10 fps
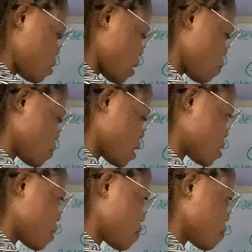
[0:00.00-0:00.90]
Then we now
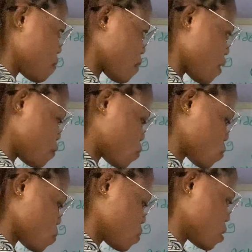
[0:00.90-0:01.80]
say
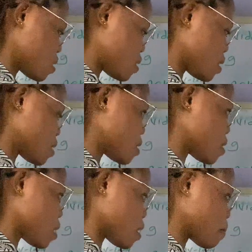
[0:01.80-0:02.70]

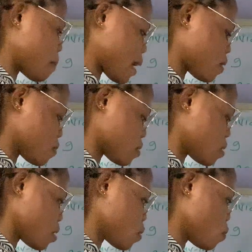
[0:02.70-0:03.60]
5263 minus
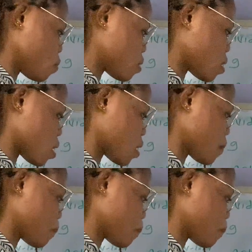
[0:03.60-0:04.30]
303.